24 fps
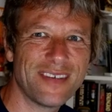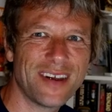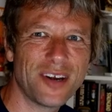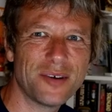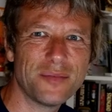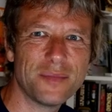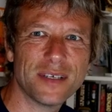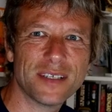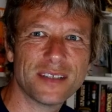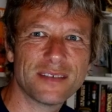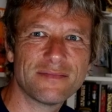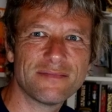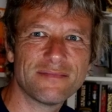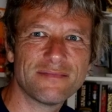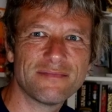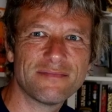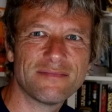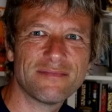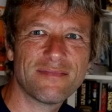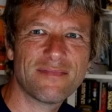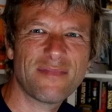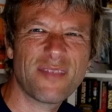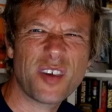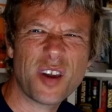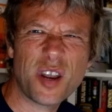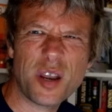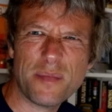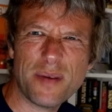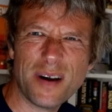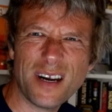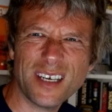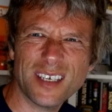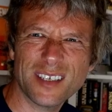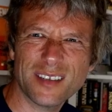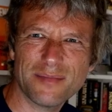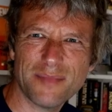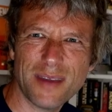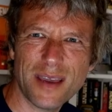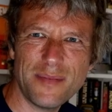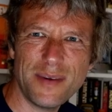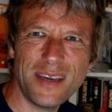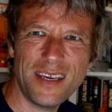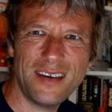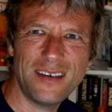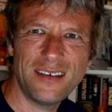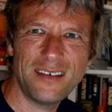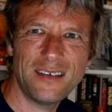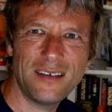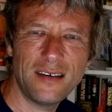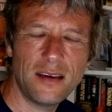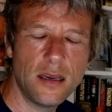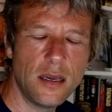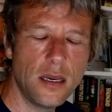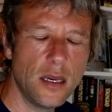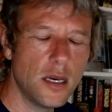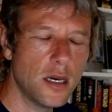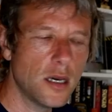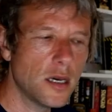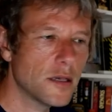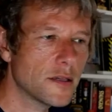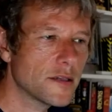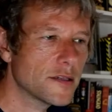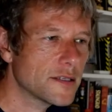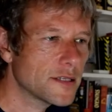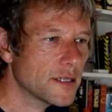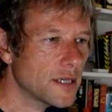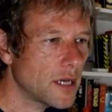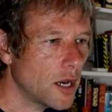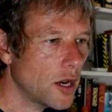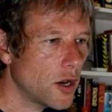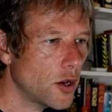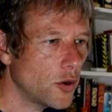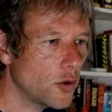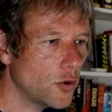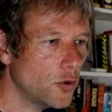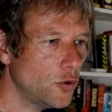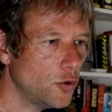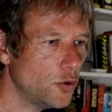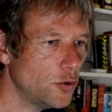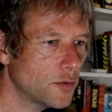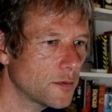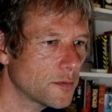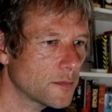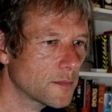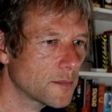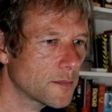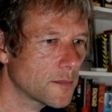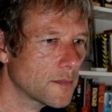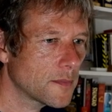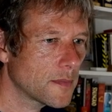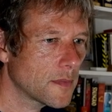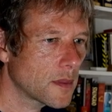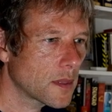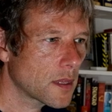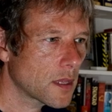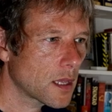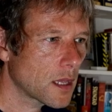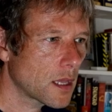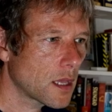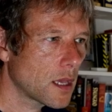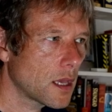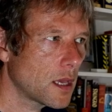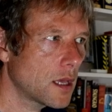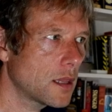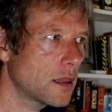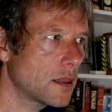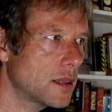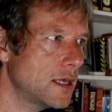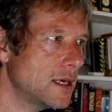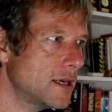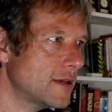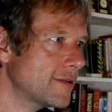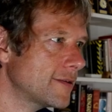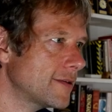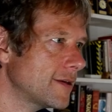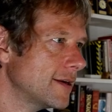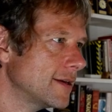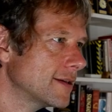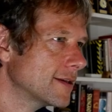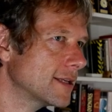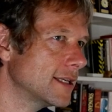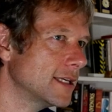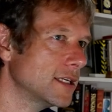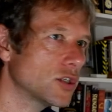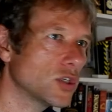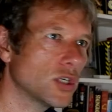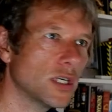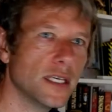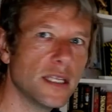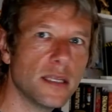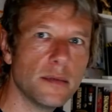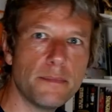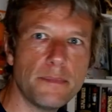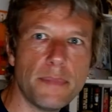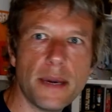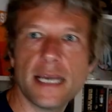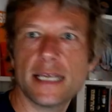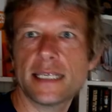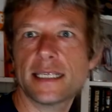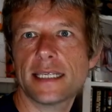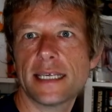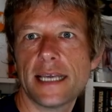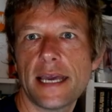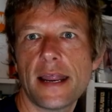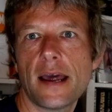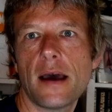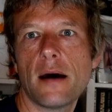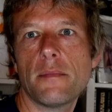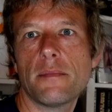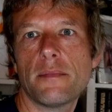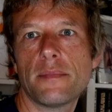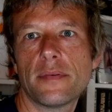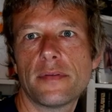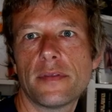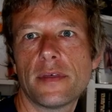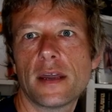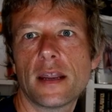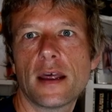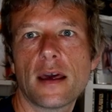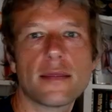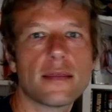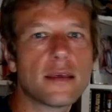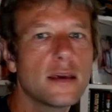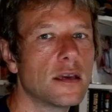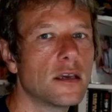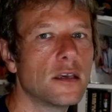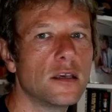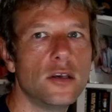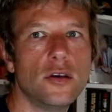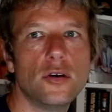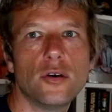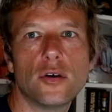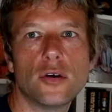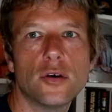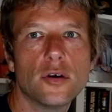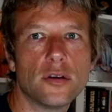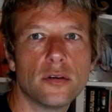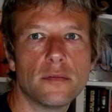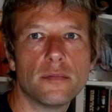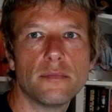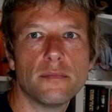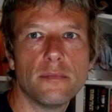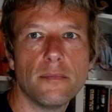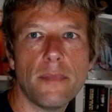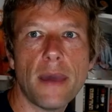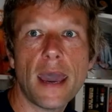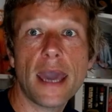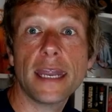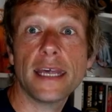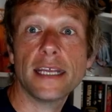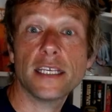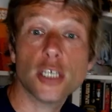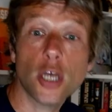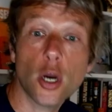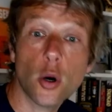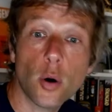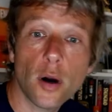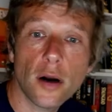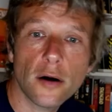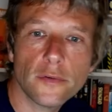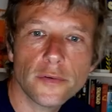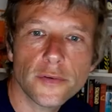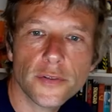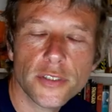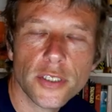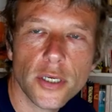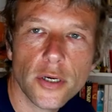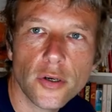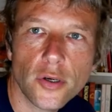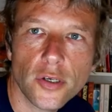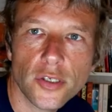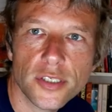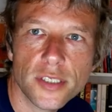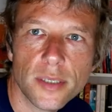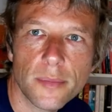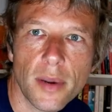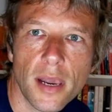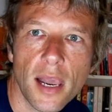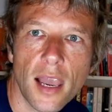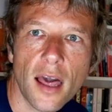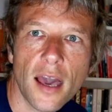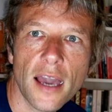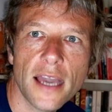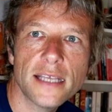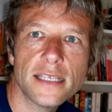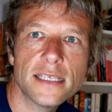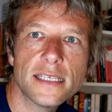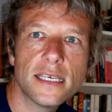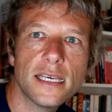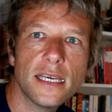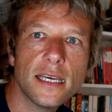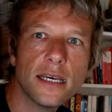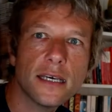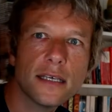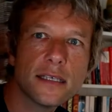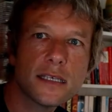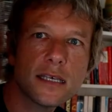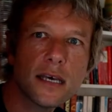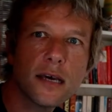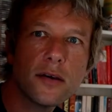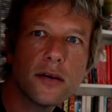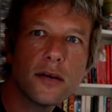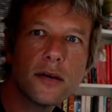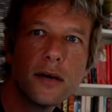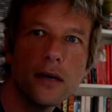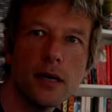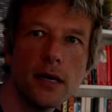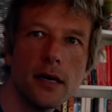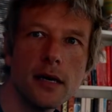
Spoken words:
almost $30 maybe. So this is literally the best setup that I think you could manage. Oh, I've also got some lights here. So